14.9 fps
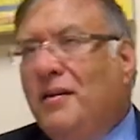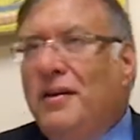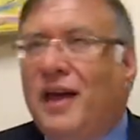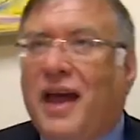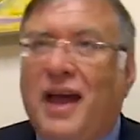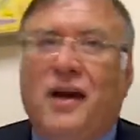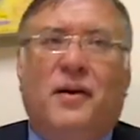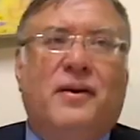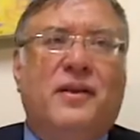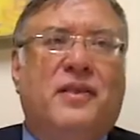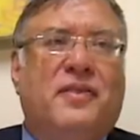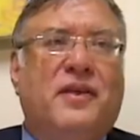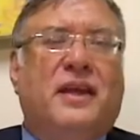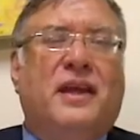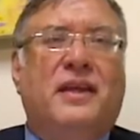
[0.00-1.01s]
err in
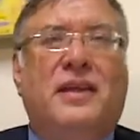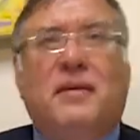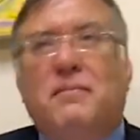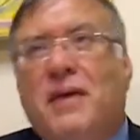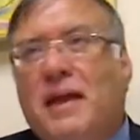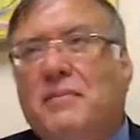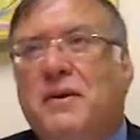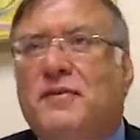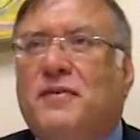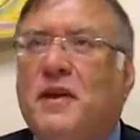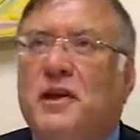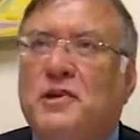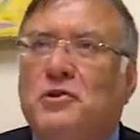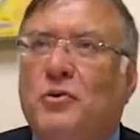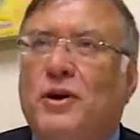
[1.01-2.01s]
thinking that maybe if they
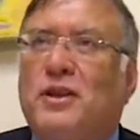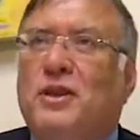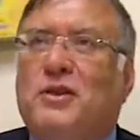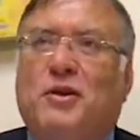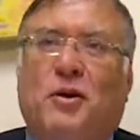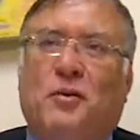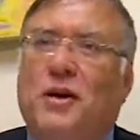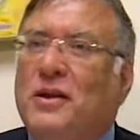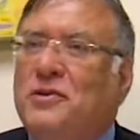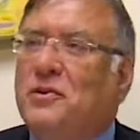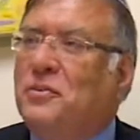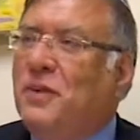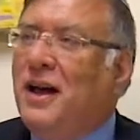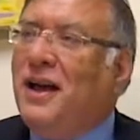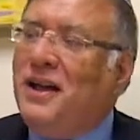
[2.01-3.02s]
enjoy the Torah too
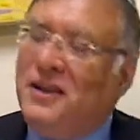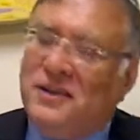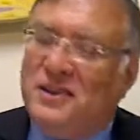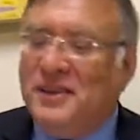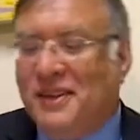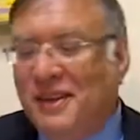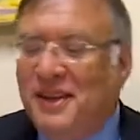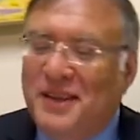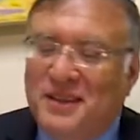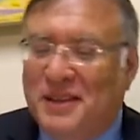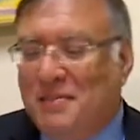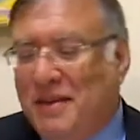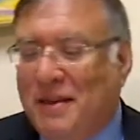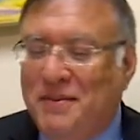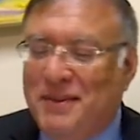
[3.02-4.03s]
much,
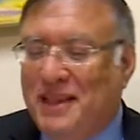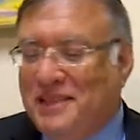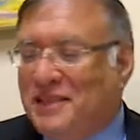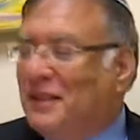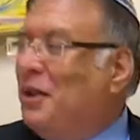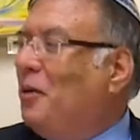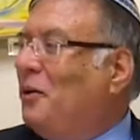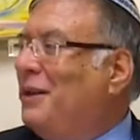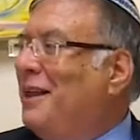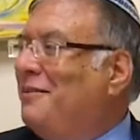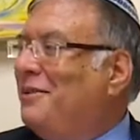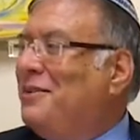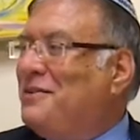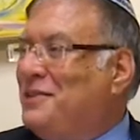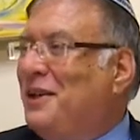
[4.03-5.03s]
that maybe that's a lower
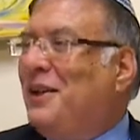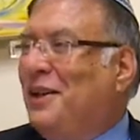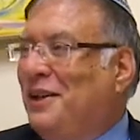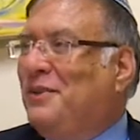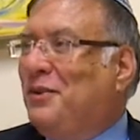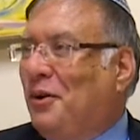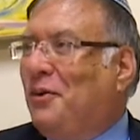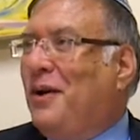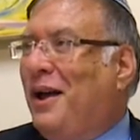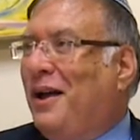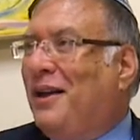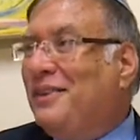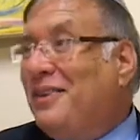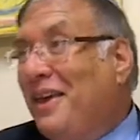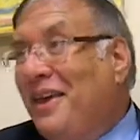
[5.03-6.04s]
level of studying Torah.
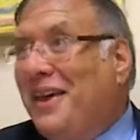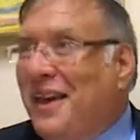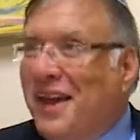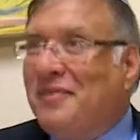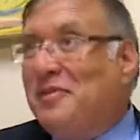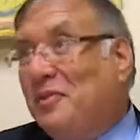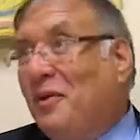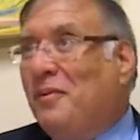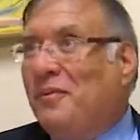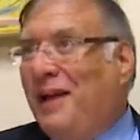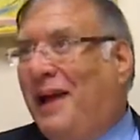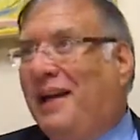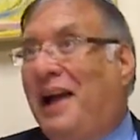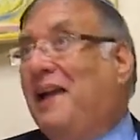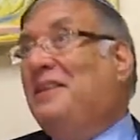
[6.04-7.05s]
After all,
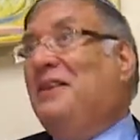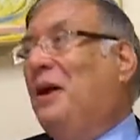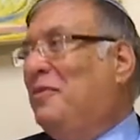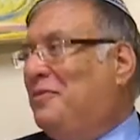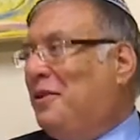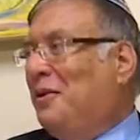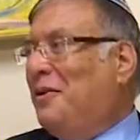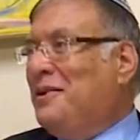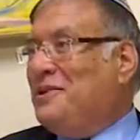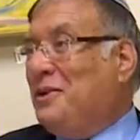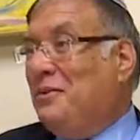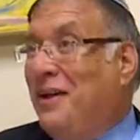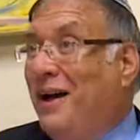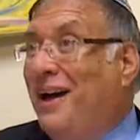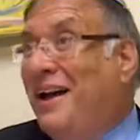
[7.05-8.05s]
I love Torah so
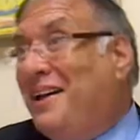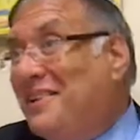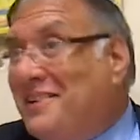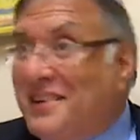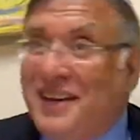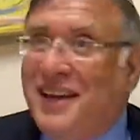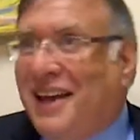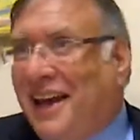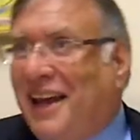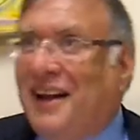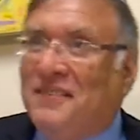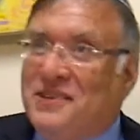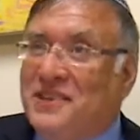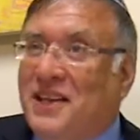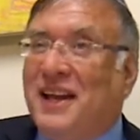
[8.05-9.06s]
much, and
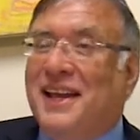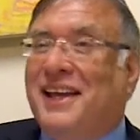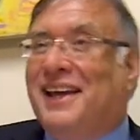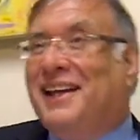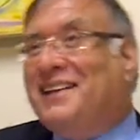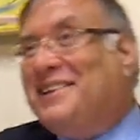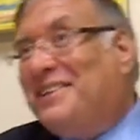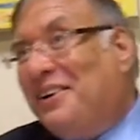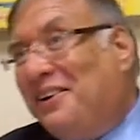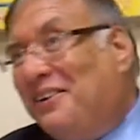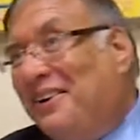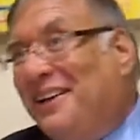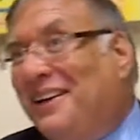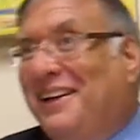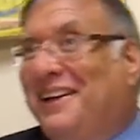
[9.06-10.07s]
I'm studying it, so,
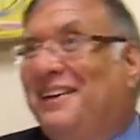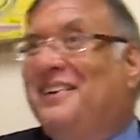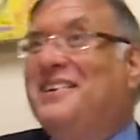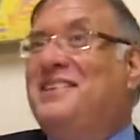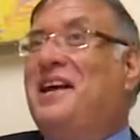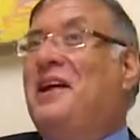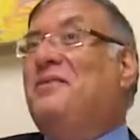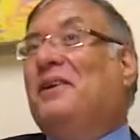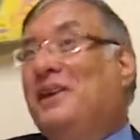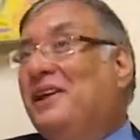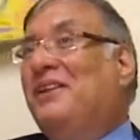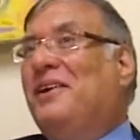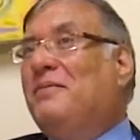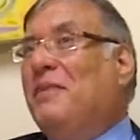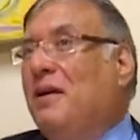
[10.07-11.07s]
you know, is that really
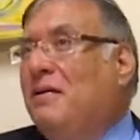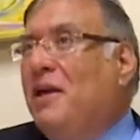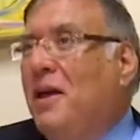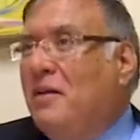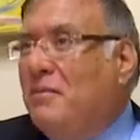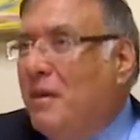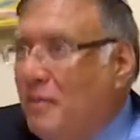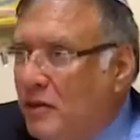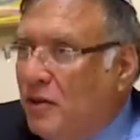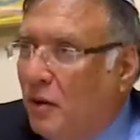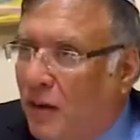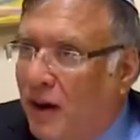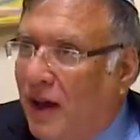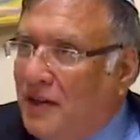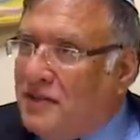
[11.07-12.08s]
learning? Maybe
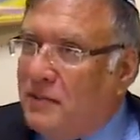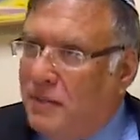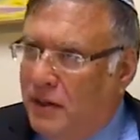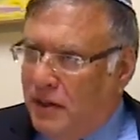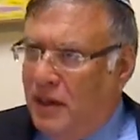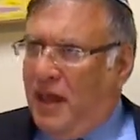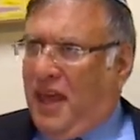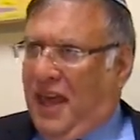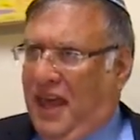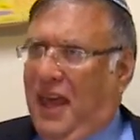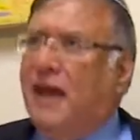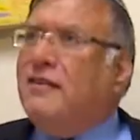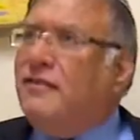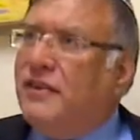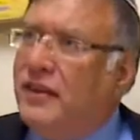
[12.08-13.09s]
Torah has to be
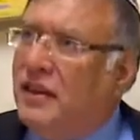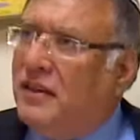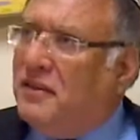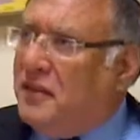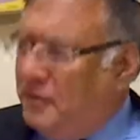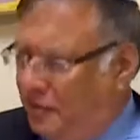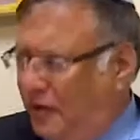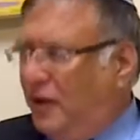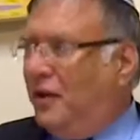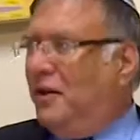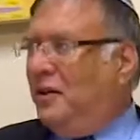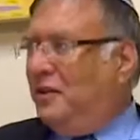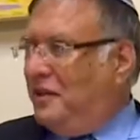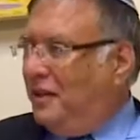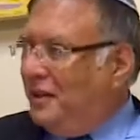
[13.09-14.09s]
heavy and
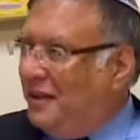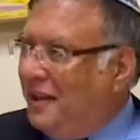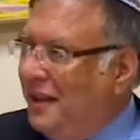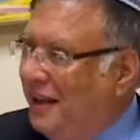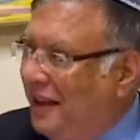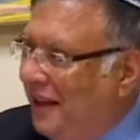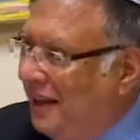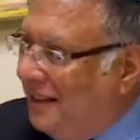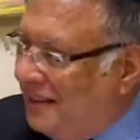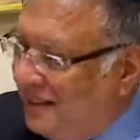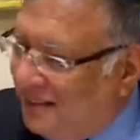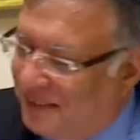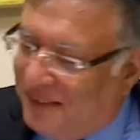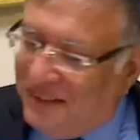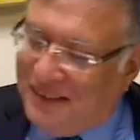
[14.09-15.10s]
difficult, and you
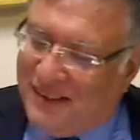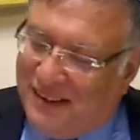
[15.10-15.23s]
know, and